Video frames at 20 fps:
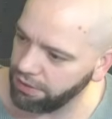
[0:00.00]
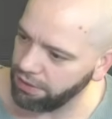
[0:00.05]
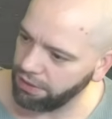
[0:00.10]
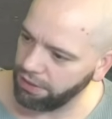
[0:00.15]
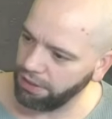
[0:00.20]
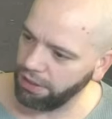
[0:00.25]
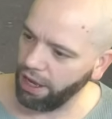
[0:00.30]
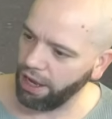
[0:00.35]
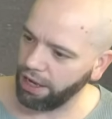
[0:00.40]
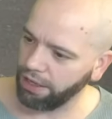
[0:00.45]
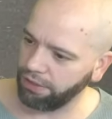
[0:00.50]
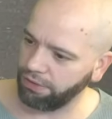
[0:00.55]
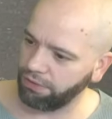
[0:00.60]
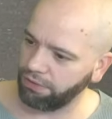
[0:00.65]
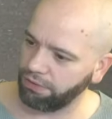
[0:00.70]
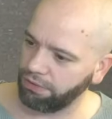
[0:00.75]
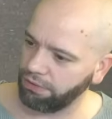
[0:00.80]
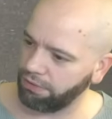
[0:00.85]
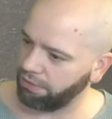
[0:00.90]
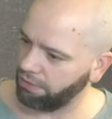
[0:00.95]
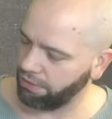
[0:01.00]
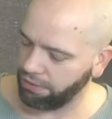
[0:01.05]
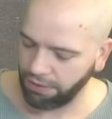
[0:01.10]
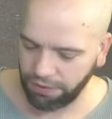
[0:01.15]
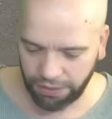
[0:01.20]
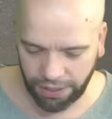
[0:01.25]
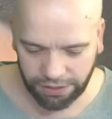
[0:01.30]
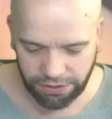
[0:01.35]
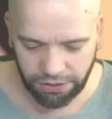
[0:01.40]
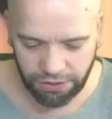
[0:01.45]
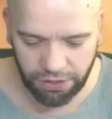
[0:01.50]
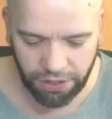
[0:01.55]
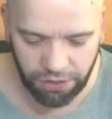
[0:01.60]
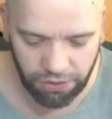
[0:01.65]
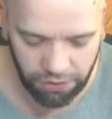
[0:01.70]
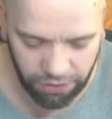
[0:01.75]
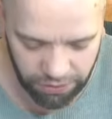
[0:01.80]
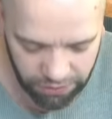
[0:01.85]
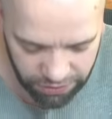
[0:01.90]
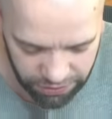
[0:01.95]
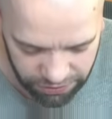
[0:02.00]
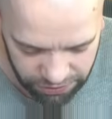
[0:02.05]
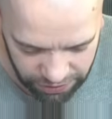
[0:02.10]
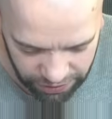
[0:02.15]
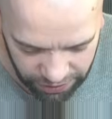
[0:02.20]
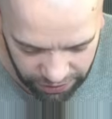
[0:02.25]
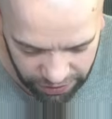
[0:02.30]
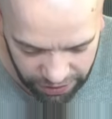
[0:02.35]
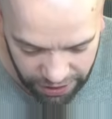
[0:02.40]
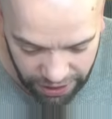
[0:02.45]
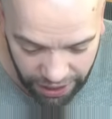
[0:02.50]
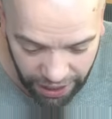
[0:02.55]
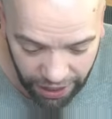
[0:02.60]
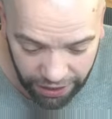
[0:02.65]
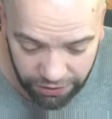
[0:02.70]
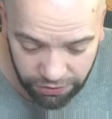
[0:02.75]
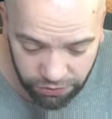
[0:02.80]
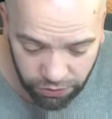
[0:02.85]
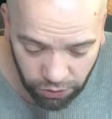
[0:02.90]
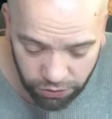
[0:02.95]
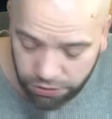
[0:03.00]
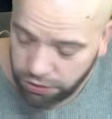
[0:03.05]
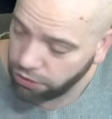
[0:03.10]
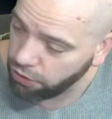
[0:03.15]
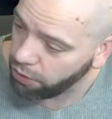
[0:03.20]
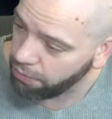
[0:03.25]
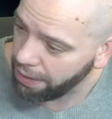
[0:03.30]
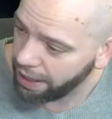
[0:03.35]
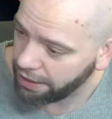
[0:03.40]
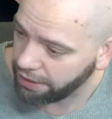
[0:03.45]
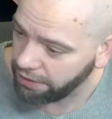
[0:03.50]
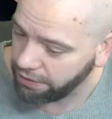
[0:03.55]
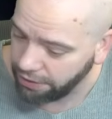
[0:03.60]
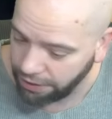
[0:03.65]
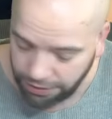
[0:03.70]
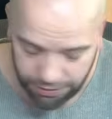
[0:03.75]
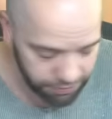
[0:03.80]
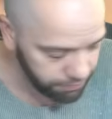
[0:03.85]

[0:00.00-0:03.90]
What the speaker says: Nice. That's a thing you can consider. And of course, it's all magnetized.